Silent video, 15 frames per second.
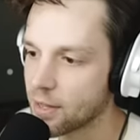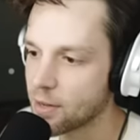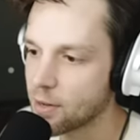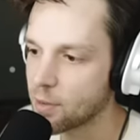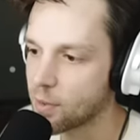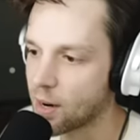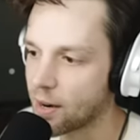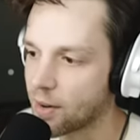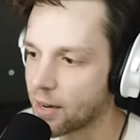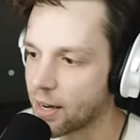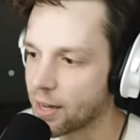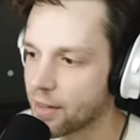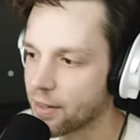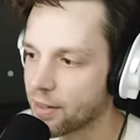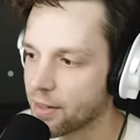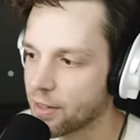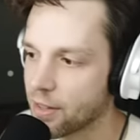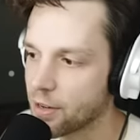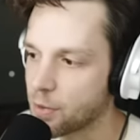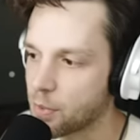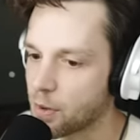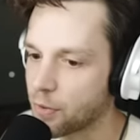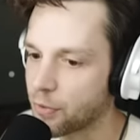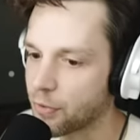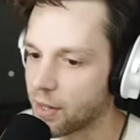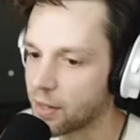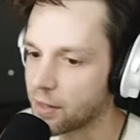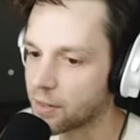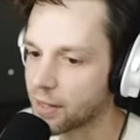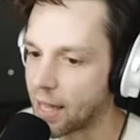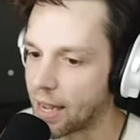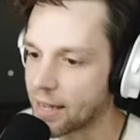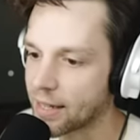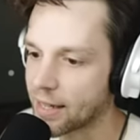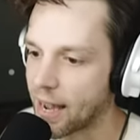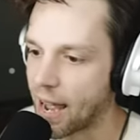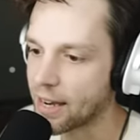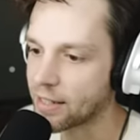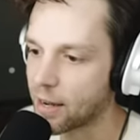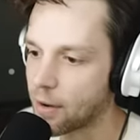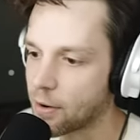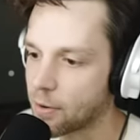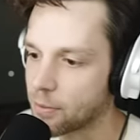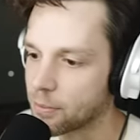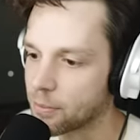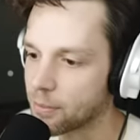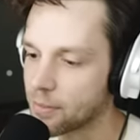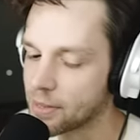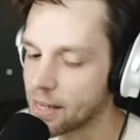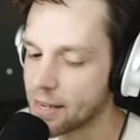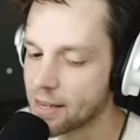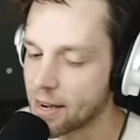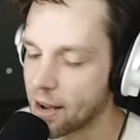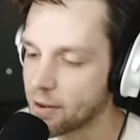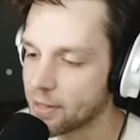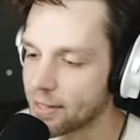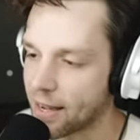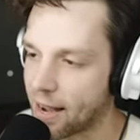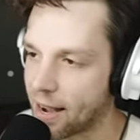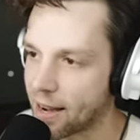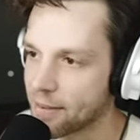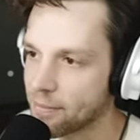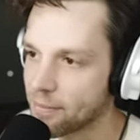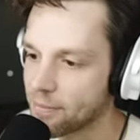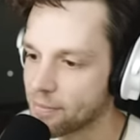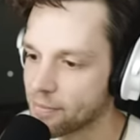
you worry. You will feel like at home in no time.